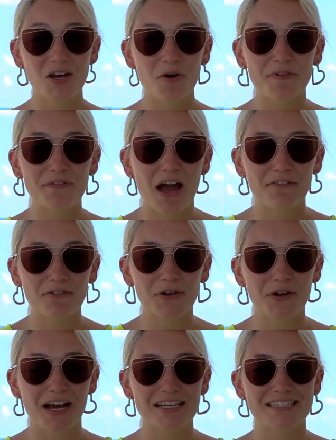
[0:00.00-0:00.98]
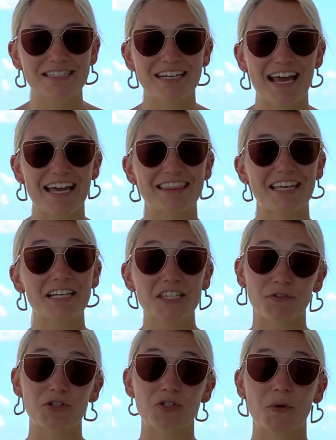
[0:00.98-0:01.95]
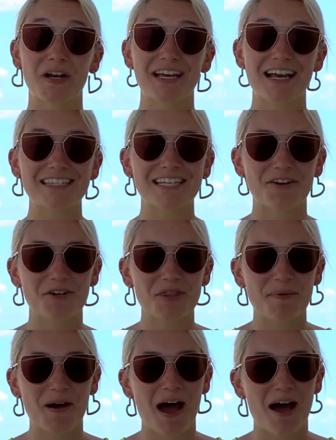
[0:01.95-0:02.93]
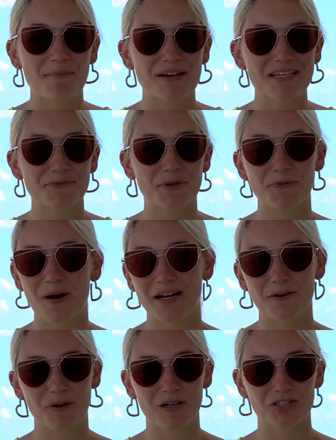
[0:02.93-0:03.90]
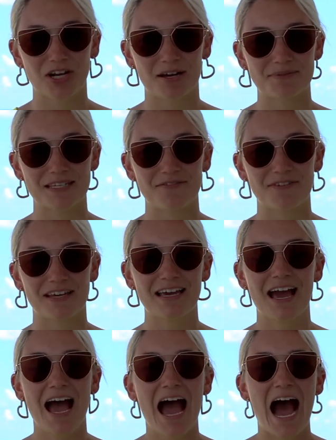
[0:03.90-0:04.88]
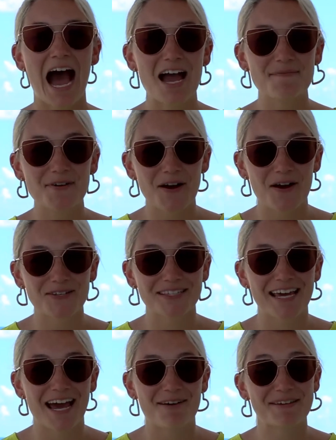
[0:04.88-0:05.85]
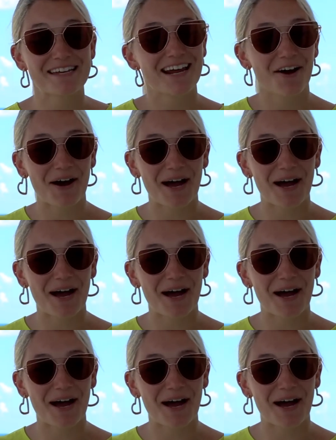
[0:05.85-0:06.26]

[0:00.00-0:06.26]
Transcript: all we've got for you guys today. Thanks for joining us here in the Bahamas with Wedding Workshop TV. I'm your host Gabby, and now